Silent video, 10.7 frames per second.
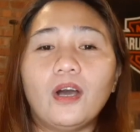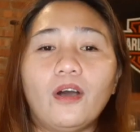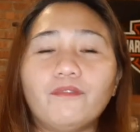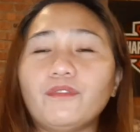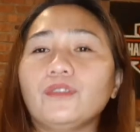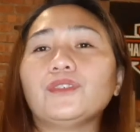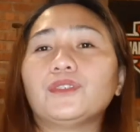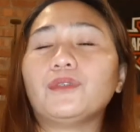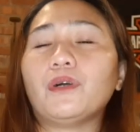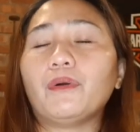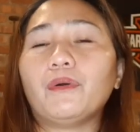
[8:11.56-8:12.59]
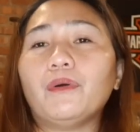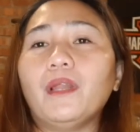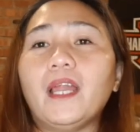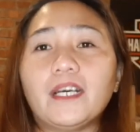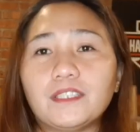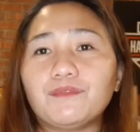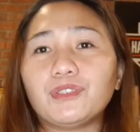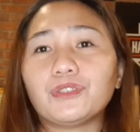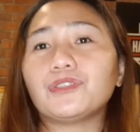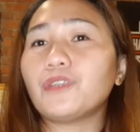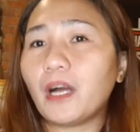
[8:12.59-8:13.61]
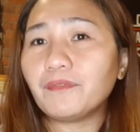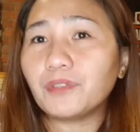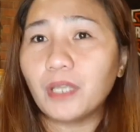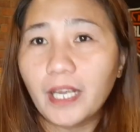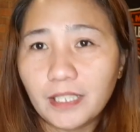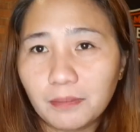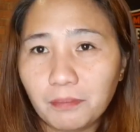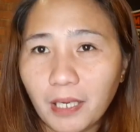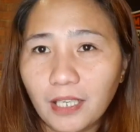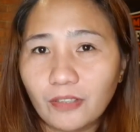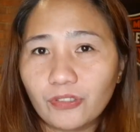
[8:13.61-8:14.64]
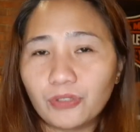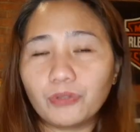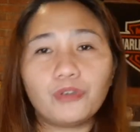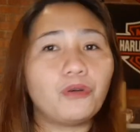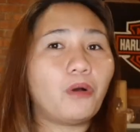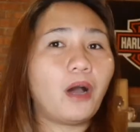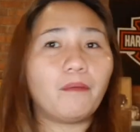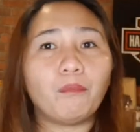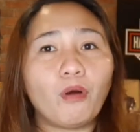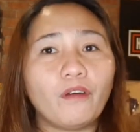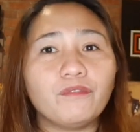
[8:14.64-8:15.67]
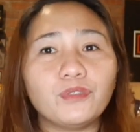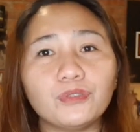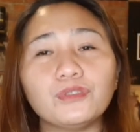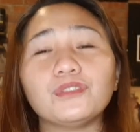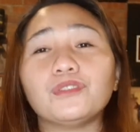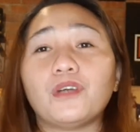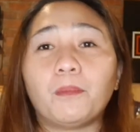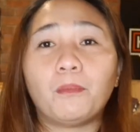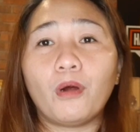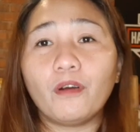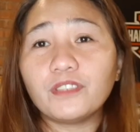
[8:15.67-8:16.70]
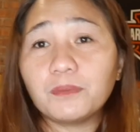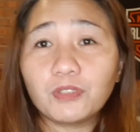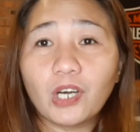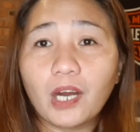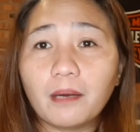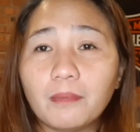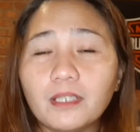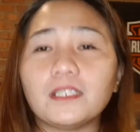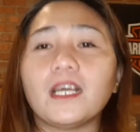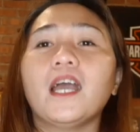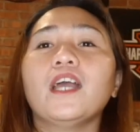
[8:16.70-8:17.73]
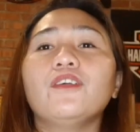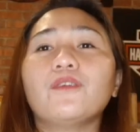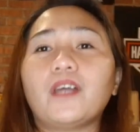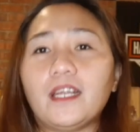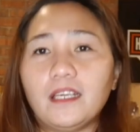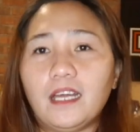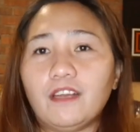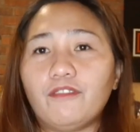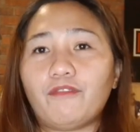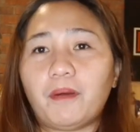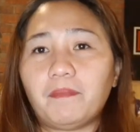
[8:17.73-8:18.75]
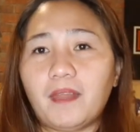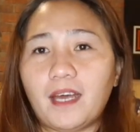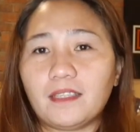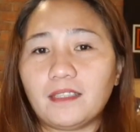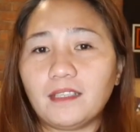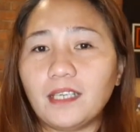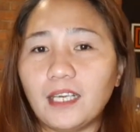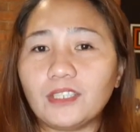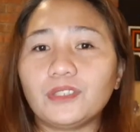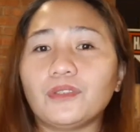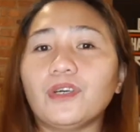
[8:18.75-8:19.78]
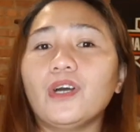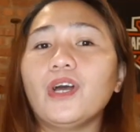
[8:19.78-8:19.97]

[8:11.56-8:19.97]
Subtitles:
of course, you less views, you have to less money also. You have more views, you have more subscribers, you can get from that. Okay, so